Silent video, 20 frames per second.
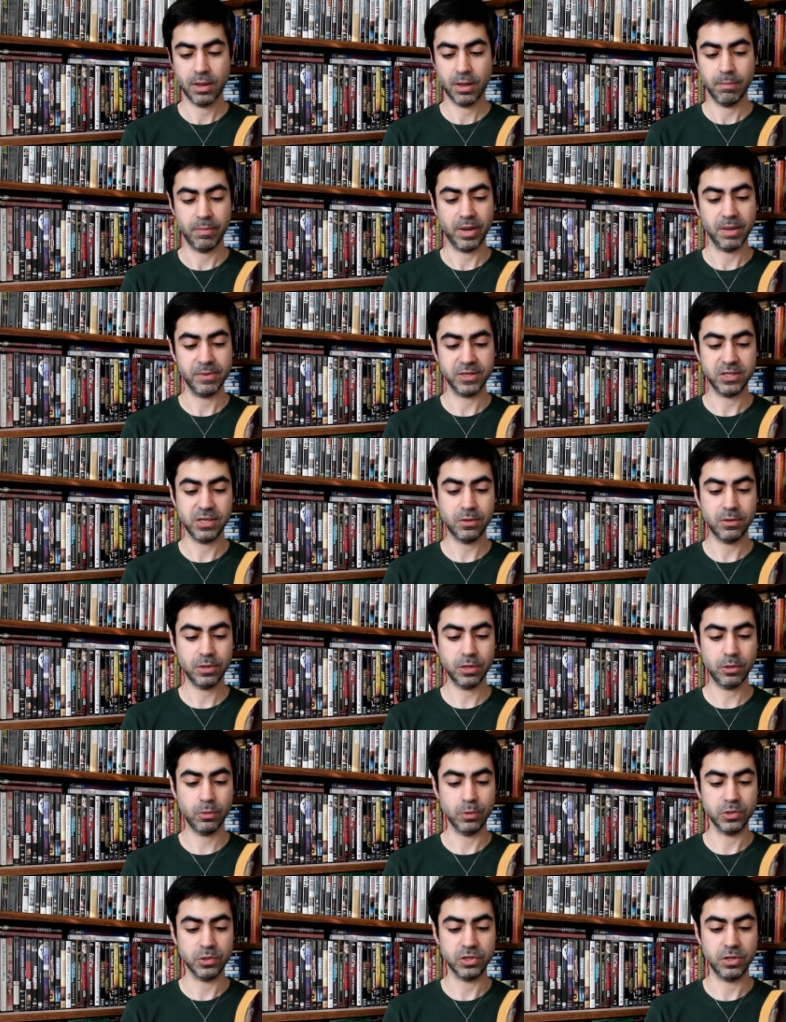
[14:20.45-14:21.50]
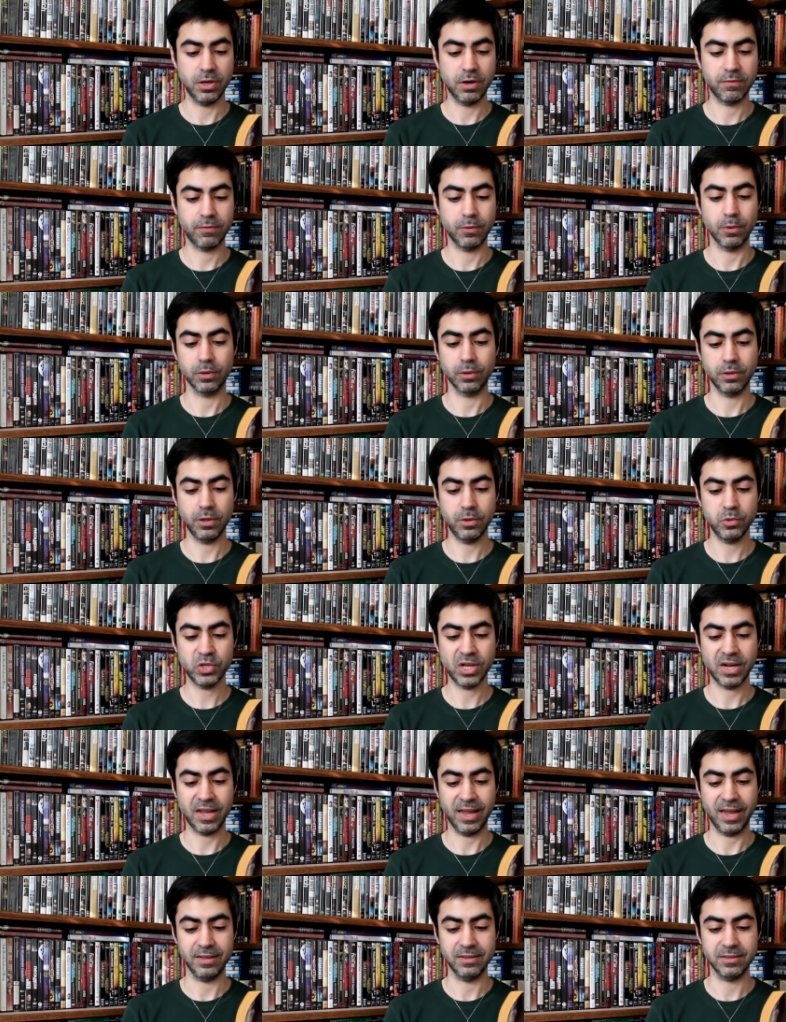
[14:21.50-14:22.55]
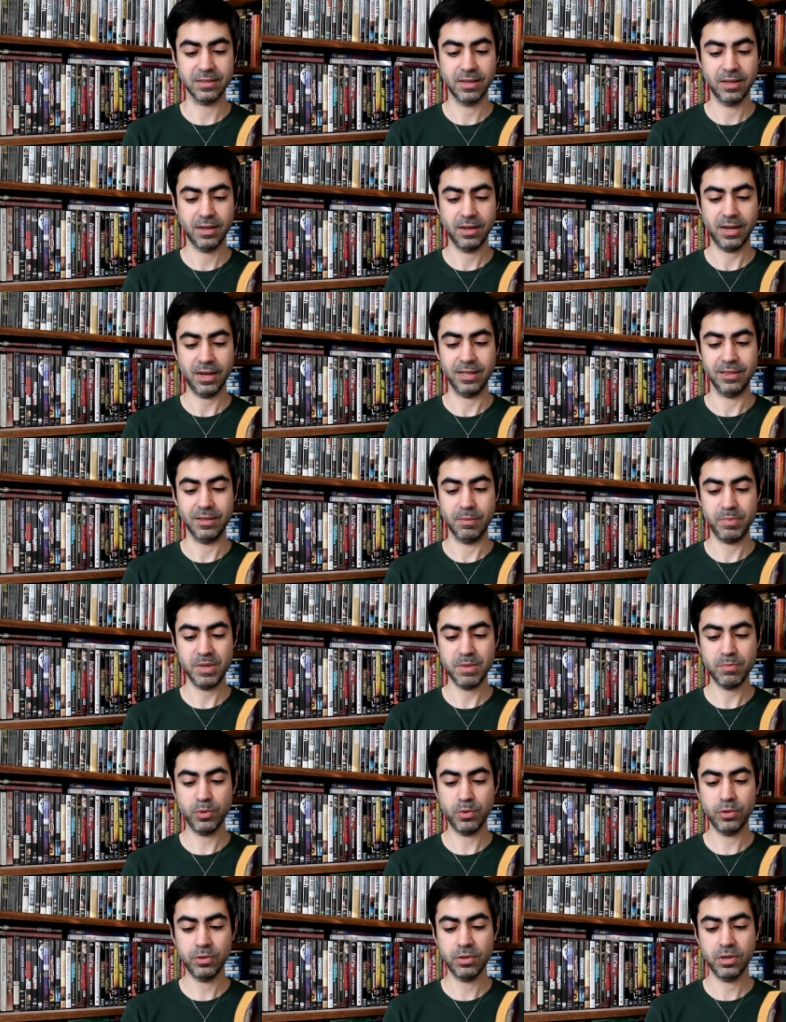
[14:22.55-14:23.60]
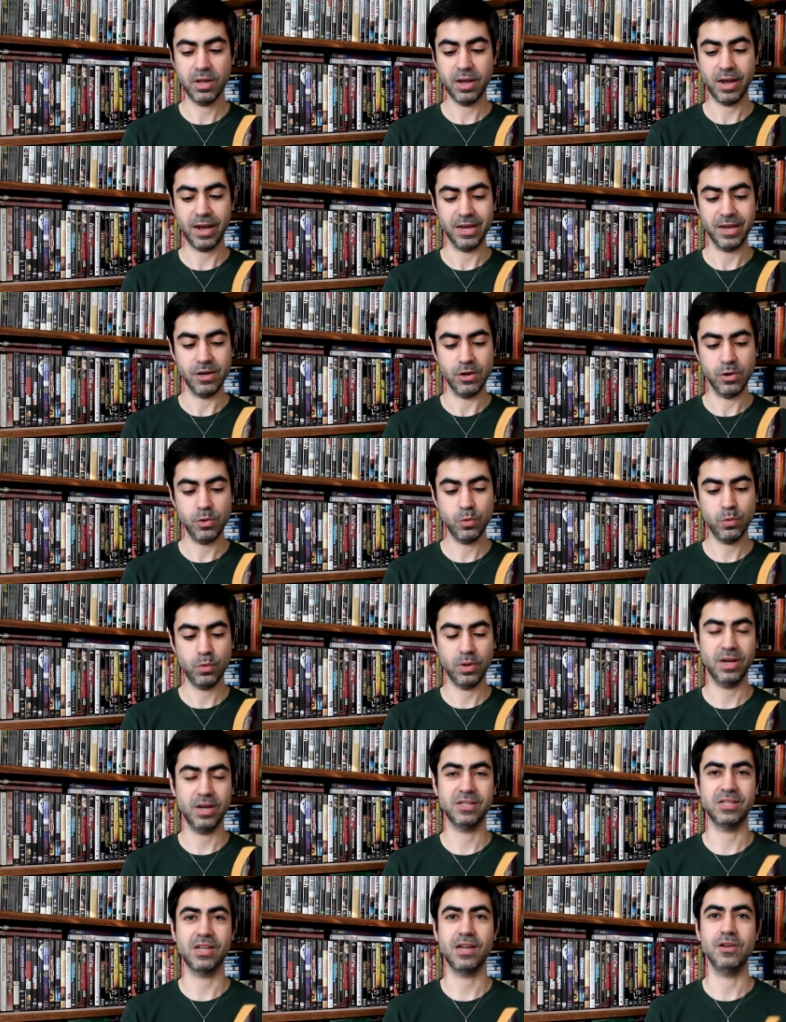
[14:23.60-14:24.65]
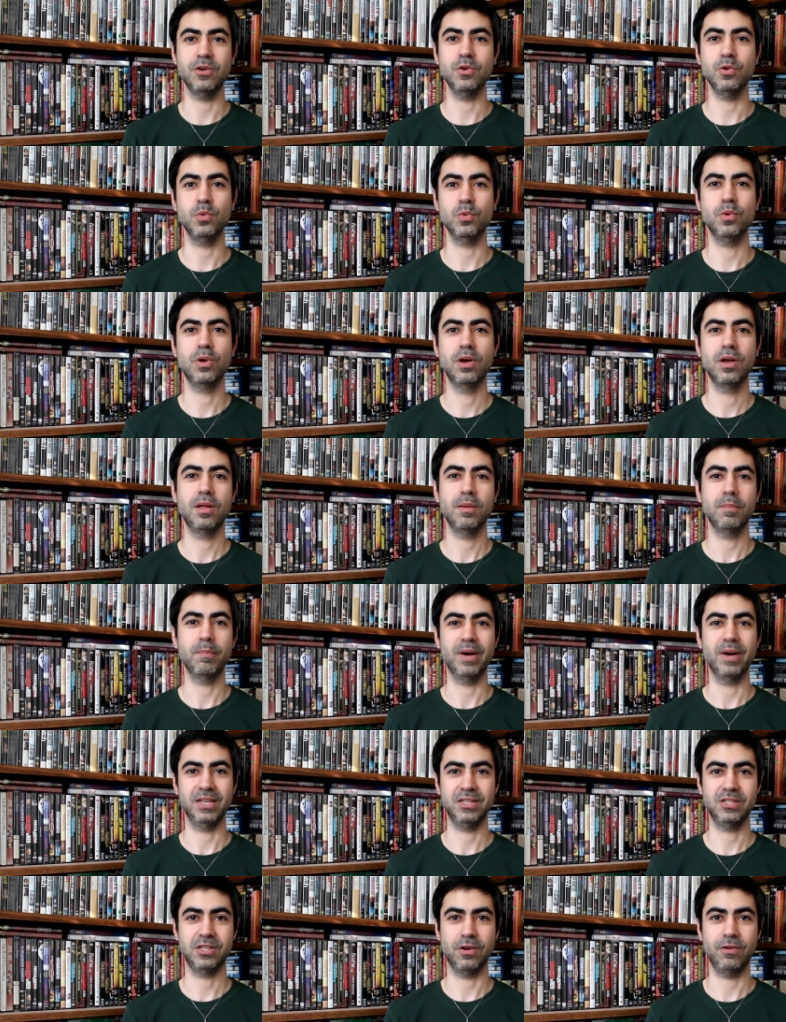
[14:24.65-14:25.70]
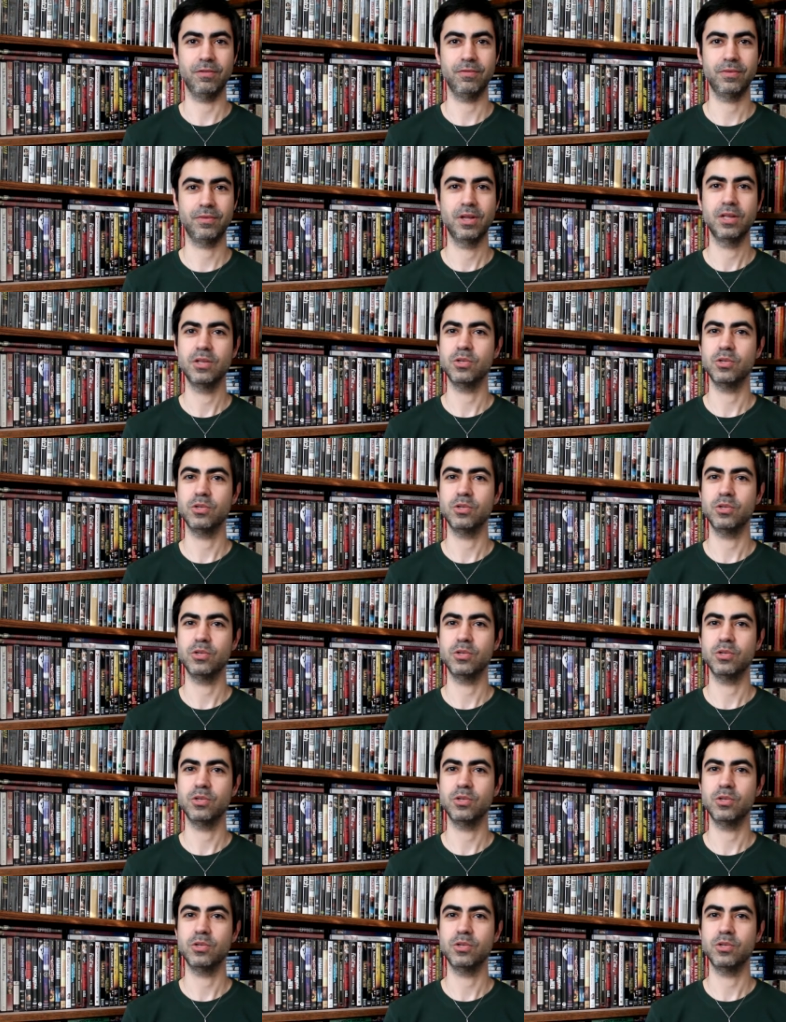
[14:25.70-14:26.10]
My material was therefore close at hand, and the people I knew as I knew myself.